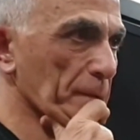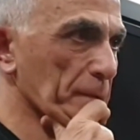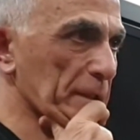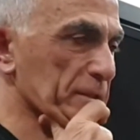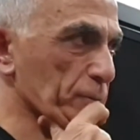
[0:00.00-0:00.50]

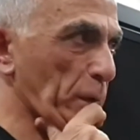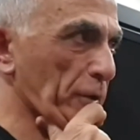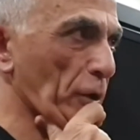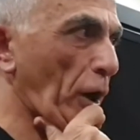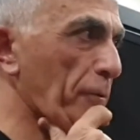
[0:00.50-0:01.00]
That's
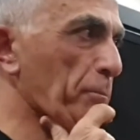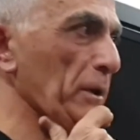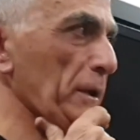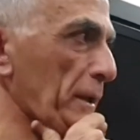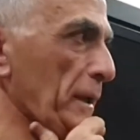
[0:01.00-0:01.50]
I
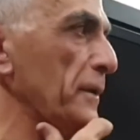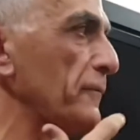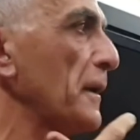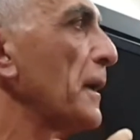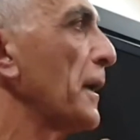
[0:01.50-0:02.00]
believe
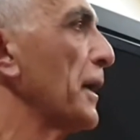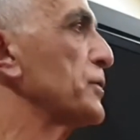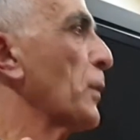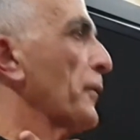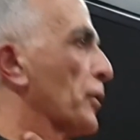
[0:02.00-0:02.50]
it's one of the